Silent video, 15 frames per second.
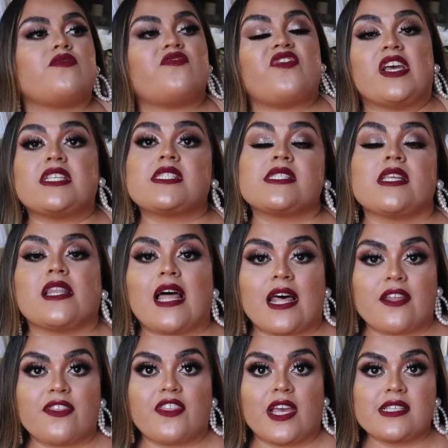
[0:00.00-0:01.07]
faces a
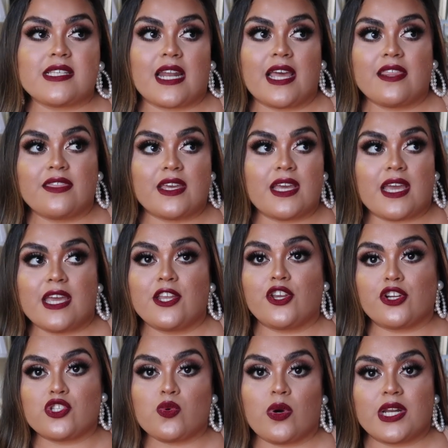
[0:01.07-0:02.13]
lot of things that I think in
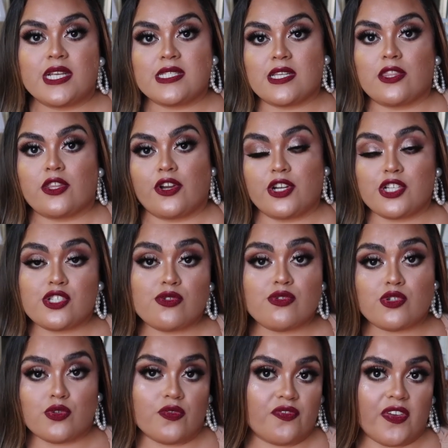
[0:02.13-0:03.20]
your 20s and 30s you
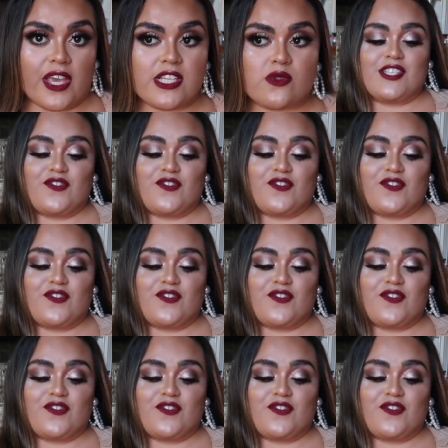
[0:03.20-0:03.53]
do face.